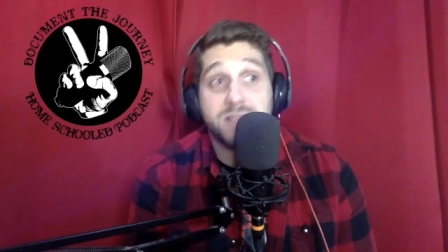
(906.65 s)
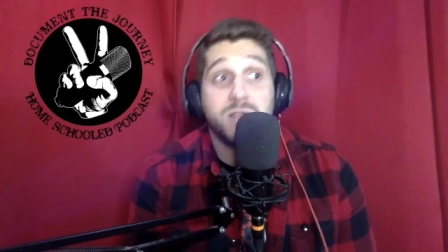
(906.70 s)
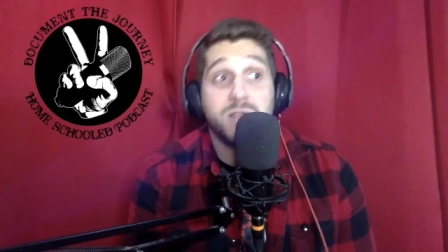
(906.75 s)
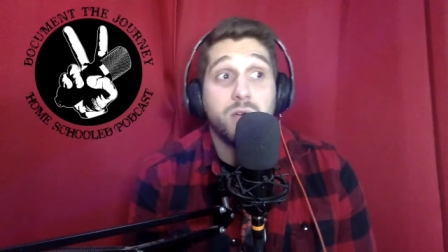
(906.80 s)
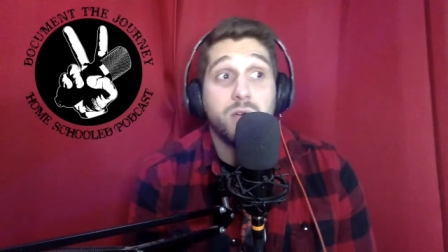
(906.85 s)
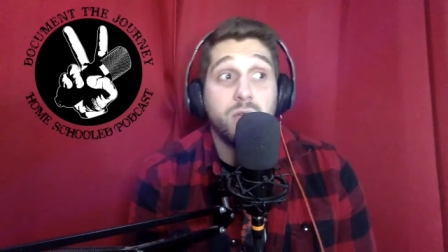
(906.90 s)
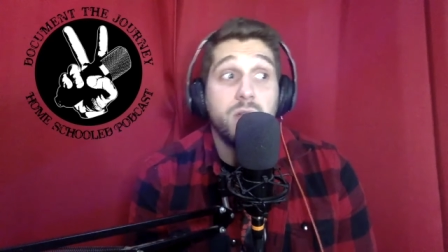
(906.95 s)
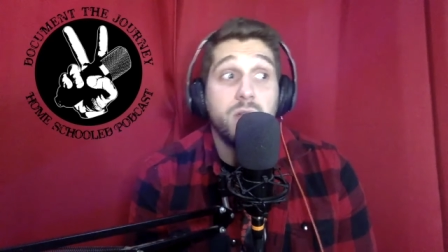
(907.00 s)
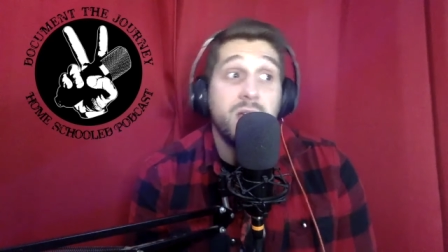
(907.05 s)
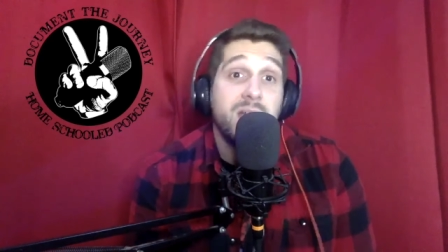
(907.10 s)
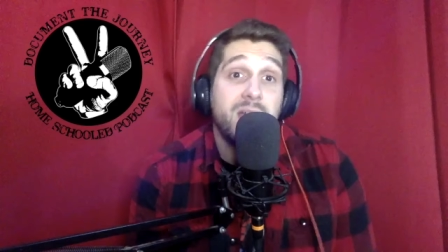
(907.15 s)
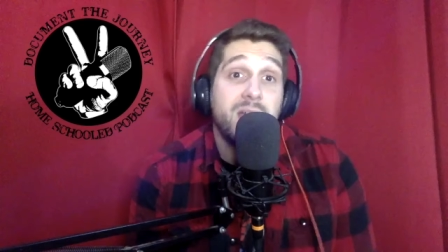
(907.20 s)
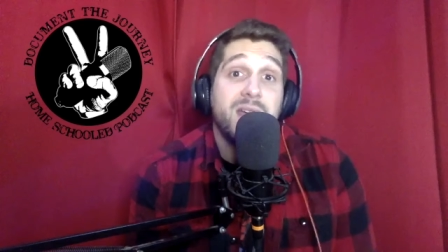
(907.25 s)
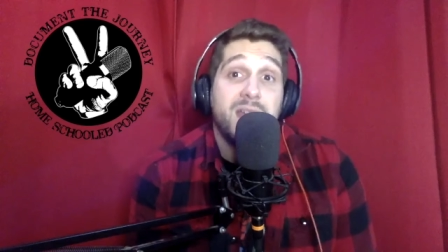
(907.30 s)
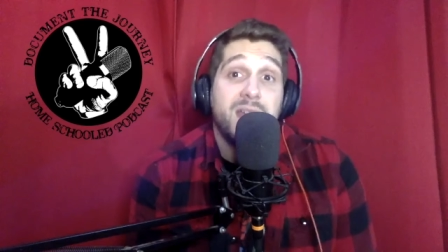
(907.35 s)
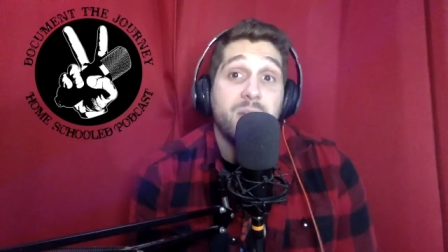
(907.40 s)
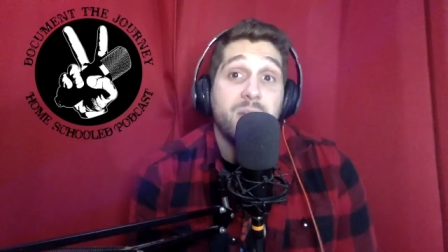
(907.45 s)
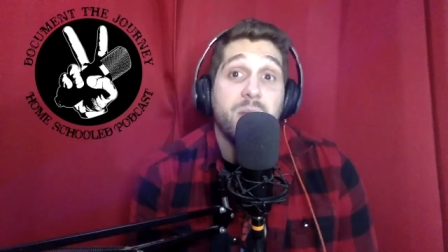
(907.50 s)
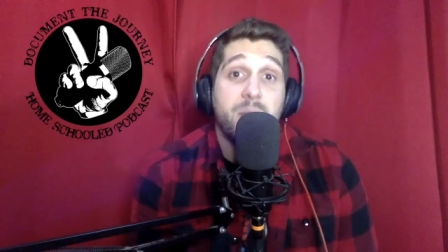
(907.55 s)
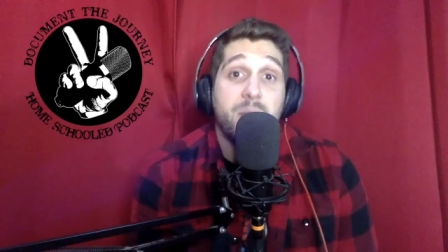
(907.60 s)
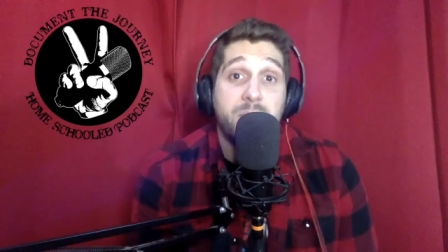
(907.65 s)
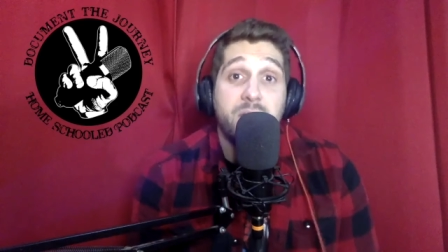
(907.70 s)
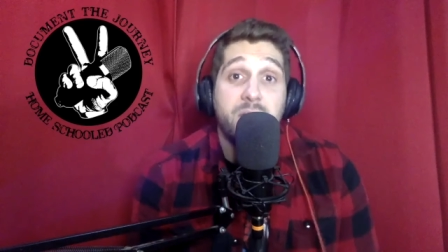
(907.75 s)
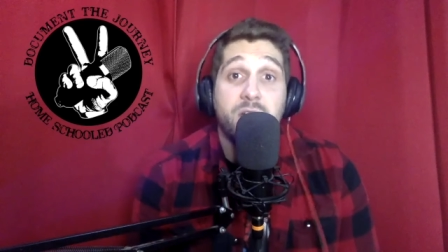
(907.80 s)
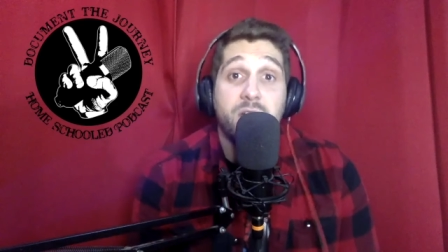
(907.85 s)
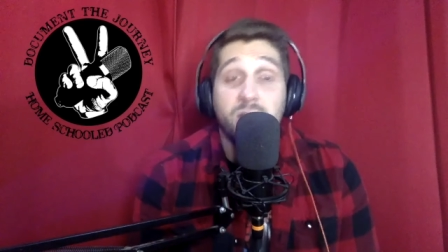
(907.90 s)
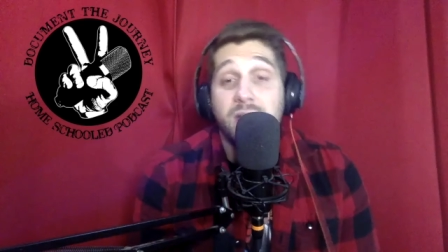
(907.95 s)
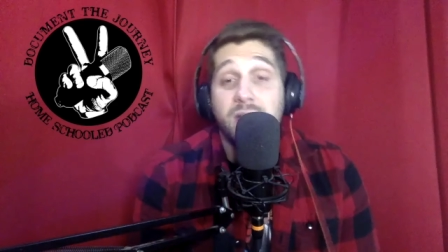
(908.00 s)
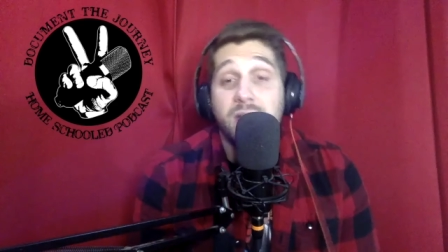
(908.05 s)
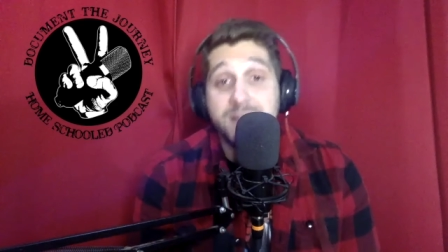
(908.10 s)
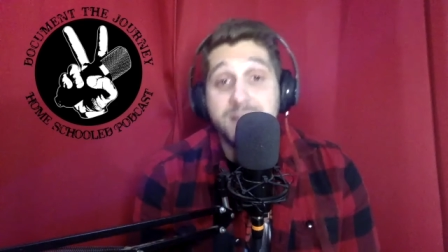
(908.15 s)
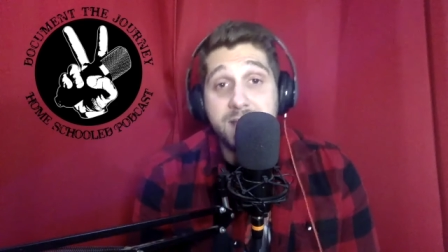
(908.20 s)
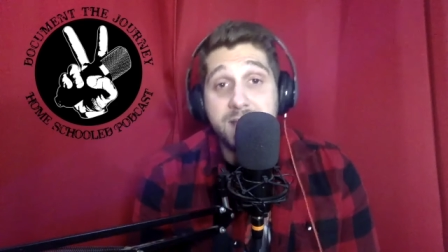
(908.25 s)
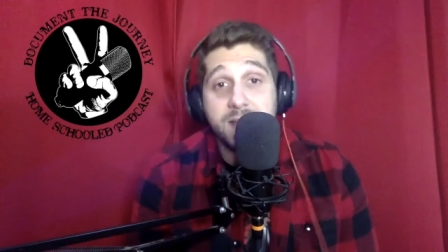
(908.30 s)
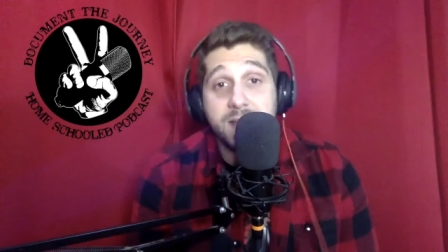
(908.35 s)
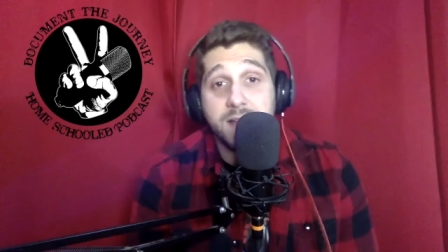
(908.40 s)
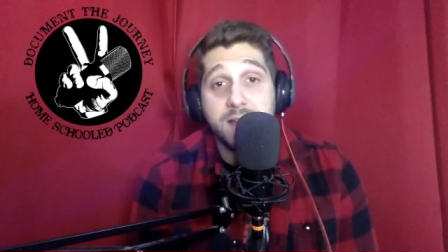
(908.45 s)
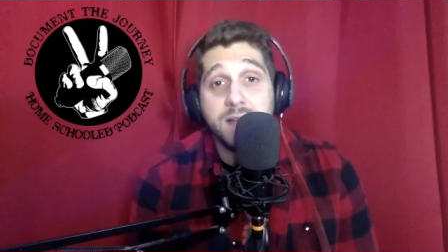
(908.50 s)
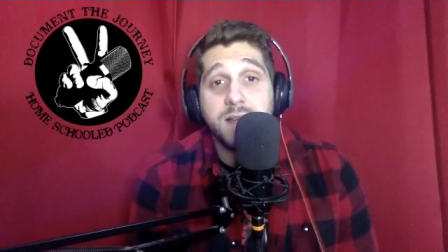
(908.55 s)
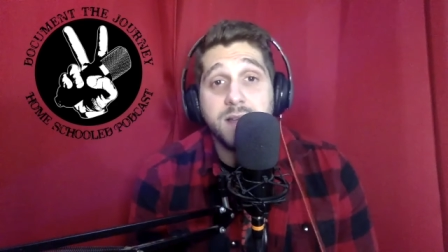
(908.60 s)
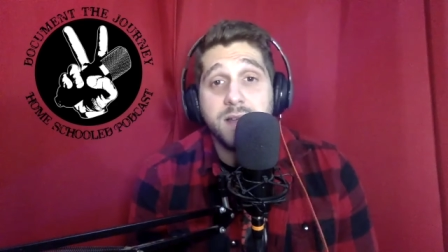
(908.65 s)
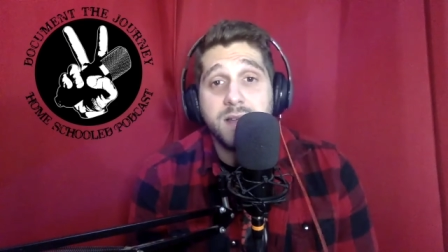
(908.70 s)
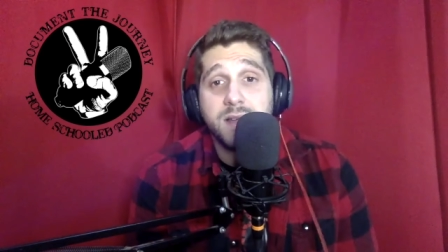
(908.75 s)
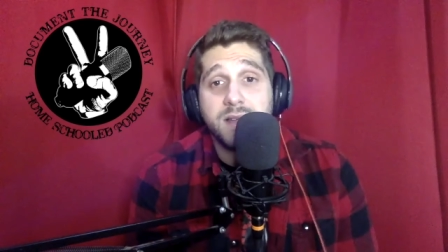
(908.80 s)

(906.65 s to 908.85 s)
So it might be a good idea